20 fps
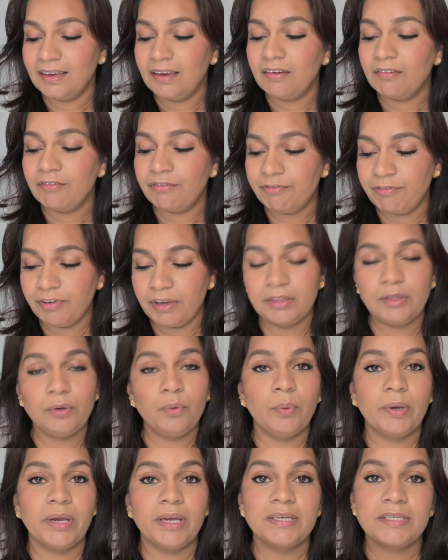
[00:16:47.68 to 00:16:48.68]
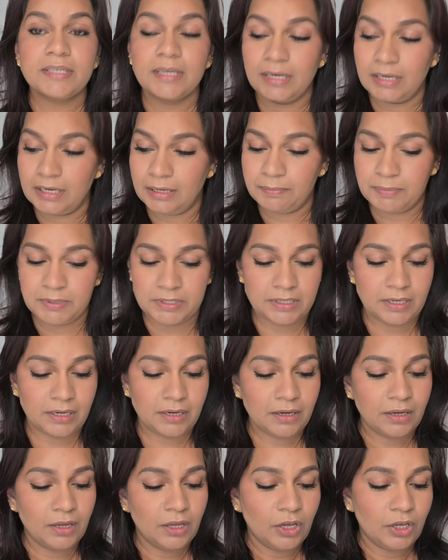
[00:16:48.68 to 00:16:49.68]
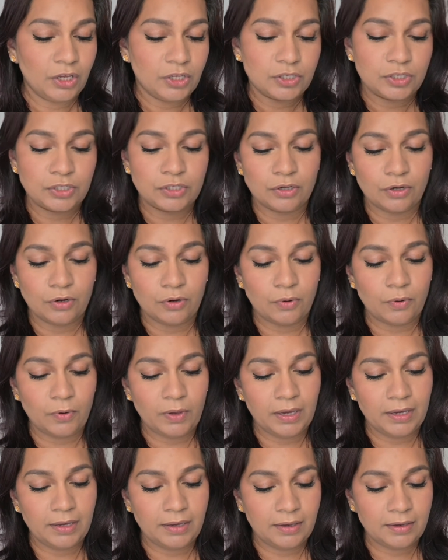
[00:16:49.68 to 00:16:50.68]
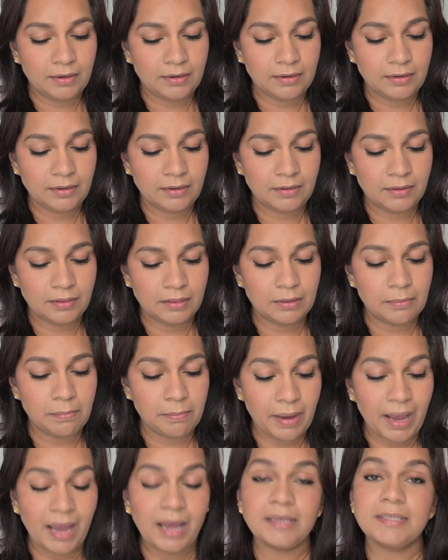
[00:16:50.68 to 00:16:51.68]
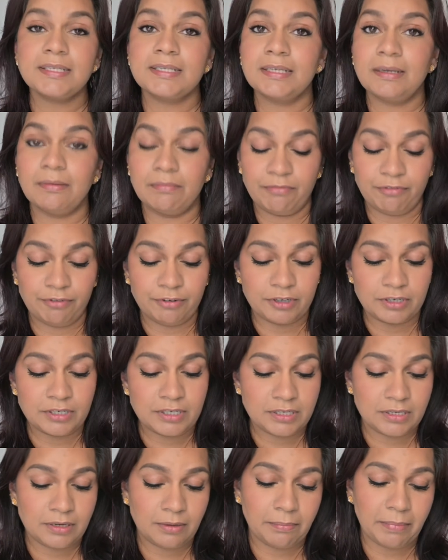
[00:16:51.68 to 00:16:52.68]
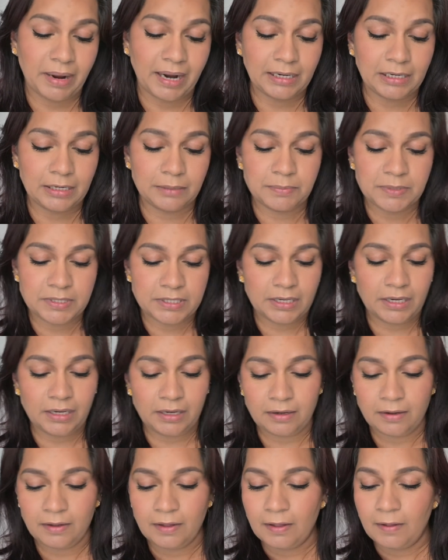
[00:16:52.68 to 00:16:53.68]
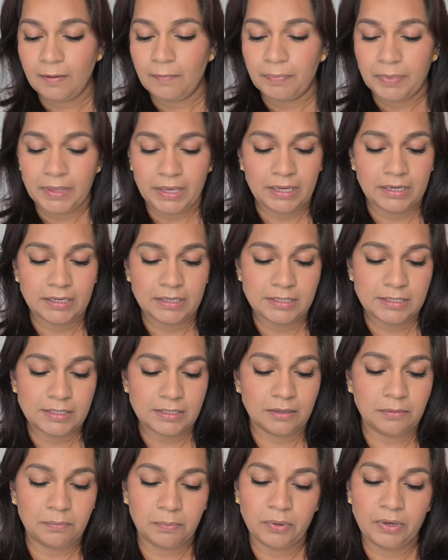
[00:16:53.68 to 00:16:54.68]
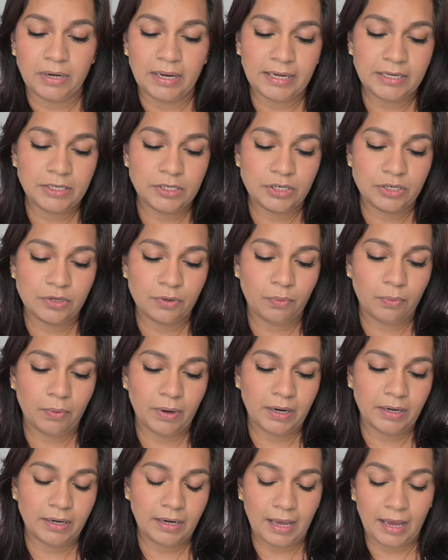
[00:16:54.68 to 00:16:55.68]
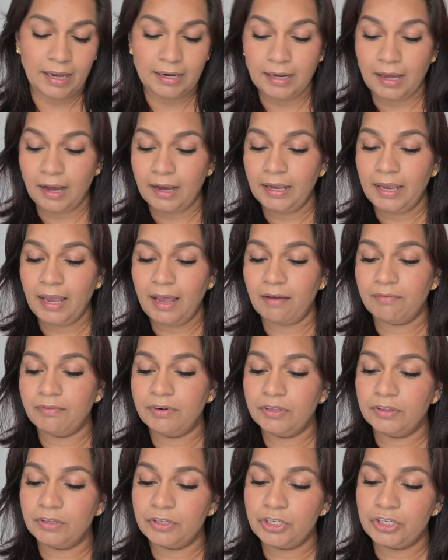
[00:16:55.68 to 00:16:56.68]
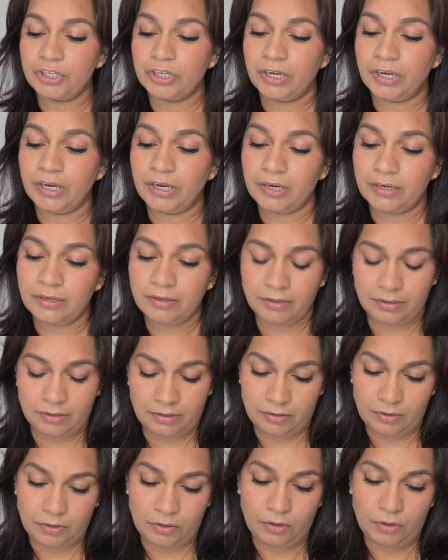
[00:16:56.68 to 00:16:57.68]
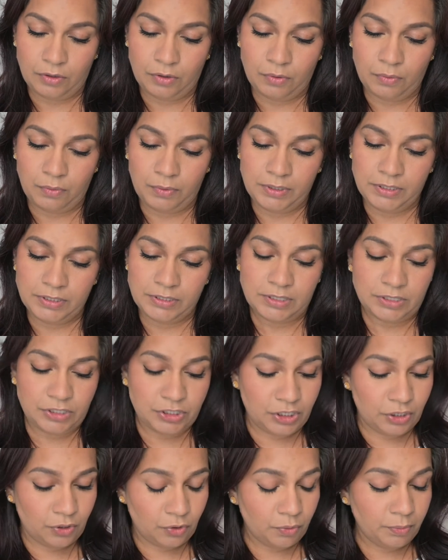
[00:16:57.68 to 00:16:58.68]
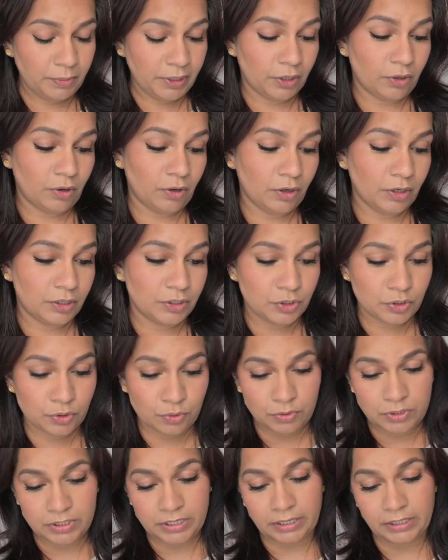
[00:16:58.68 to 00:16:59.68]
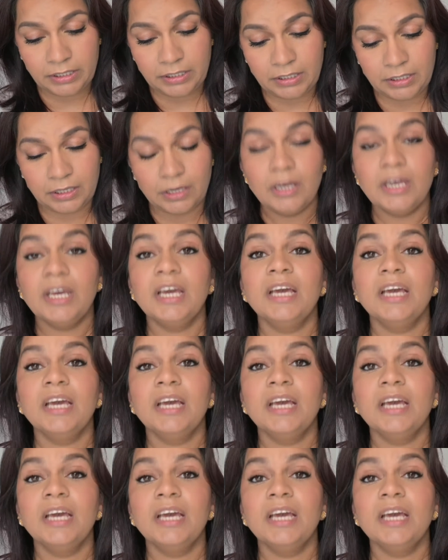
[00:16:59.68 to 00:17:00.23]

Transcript: Featherweight Lipstick. So in the Max Comfort Matte Lipstick, it is a bullet one, and I have it in the shade, what is the shade? Oh my god, it's so tiny.